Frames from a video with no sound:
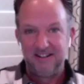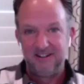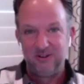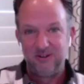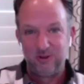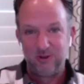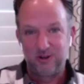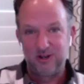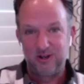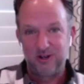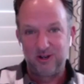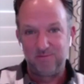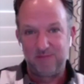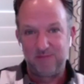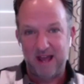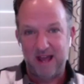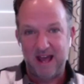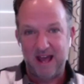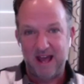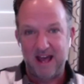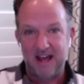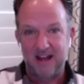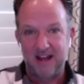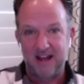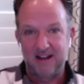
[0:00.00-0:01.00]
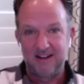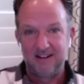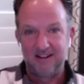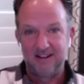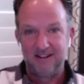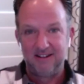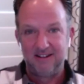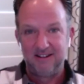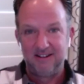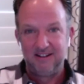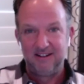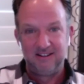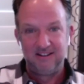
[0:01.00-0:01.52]
looking back,
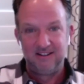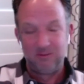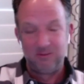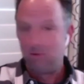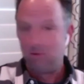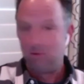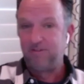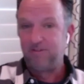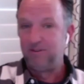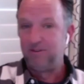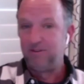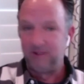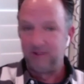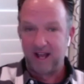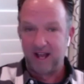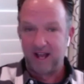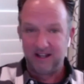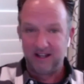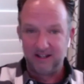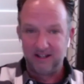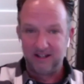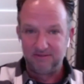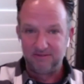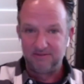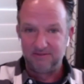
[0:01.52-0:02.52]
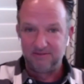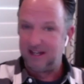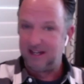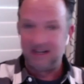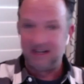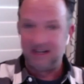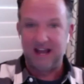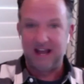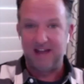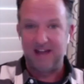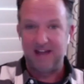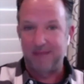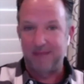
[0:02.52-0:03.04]
they were flu negative. They
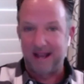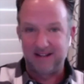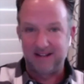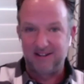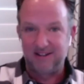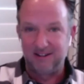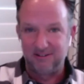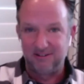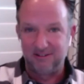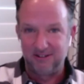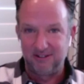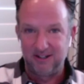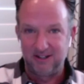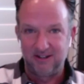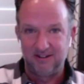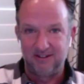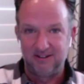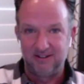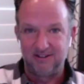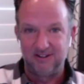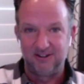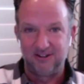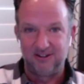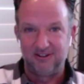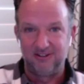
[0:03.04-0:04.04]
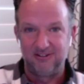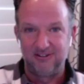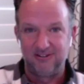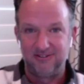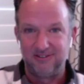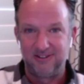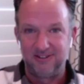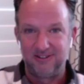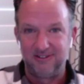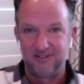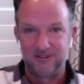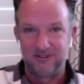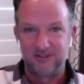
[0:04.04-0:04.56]
didn't have bacteria in their
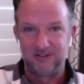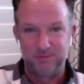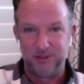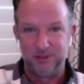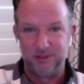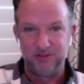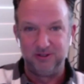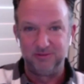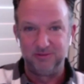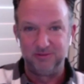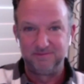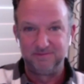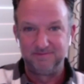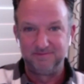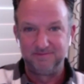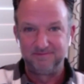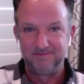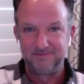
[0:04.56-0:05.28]
in their sputum. Right.